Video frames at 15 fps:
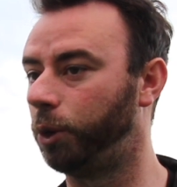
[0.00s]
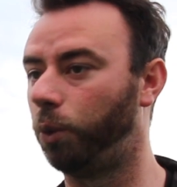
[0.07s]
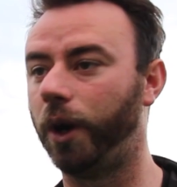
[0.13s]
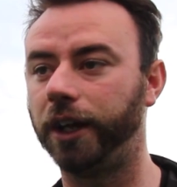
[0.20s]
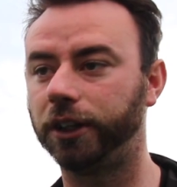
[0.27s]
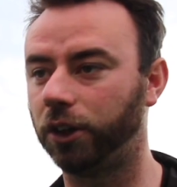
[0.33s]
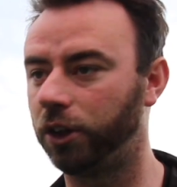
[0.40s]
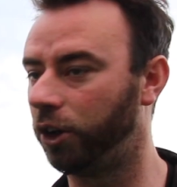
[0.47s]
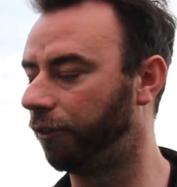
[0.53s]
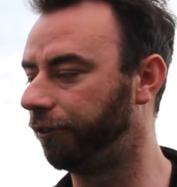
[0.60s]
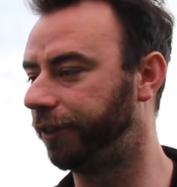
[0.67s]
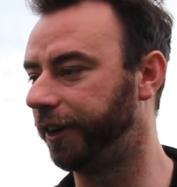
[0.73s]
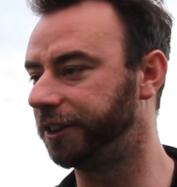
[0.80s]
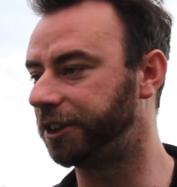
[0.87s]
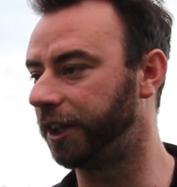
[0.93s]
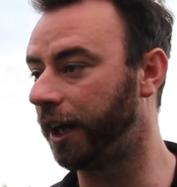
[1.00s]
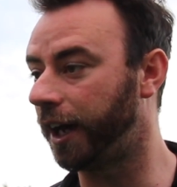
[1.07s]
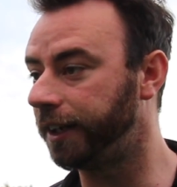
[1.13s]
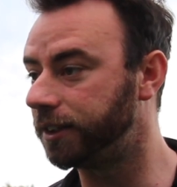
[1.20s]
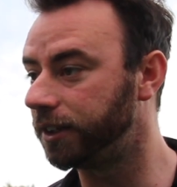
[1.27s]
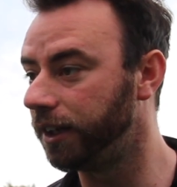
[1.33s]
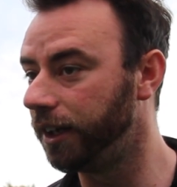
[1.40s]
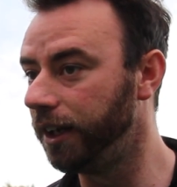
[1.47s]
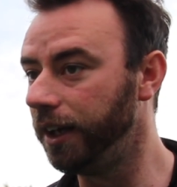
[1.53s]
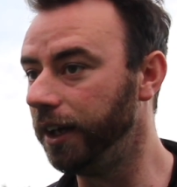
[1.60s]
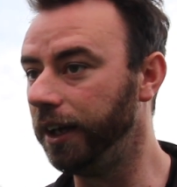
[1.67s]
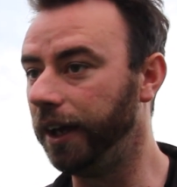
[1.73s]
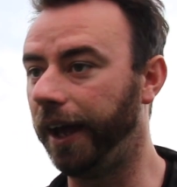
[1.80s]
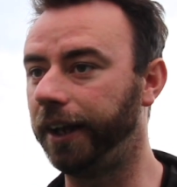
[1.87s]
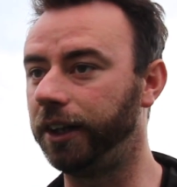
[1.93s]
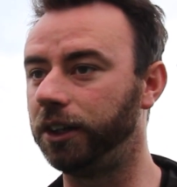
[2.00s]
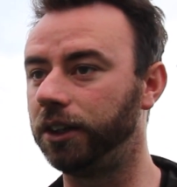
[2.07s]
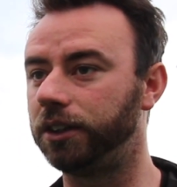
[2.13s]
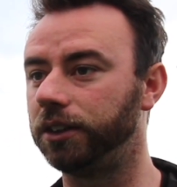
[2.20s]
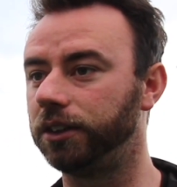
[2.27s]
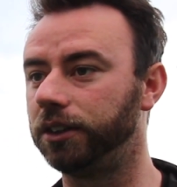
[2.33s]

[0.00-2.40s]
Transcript: We worked on it on Thursday night, and